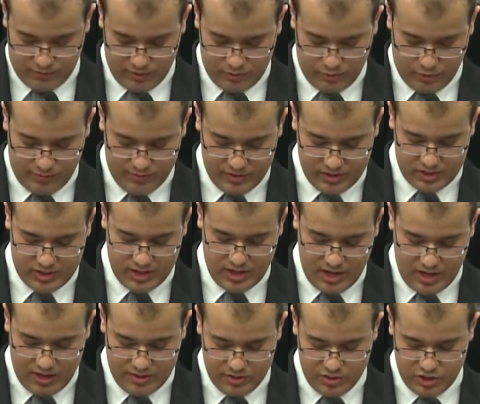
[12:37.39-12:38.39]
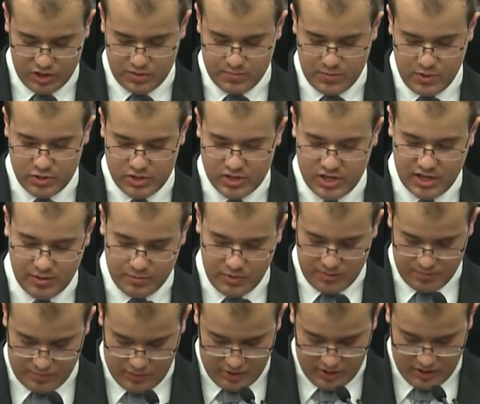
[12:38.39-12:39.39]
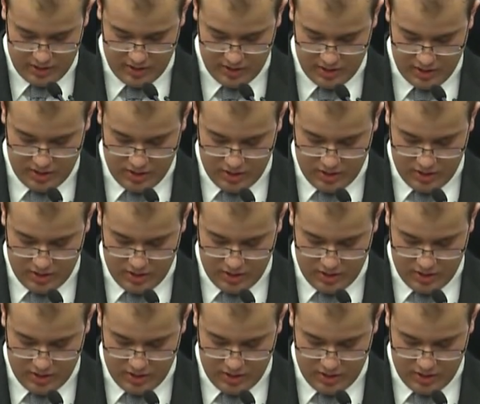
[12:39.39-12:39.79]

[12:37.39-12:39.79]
the Law of the Sea and the dispute settlement body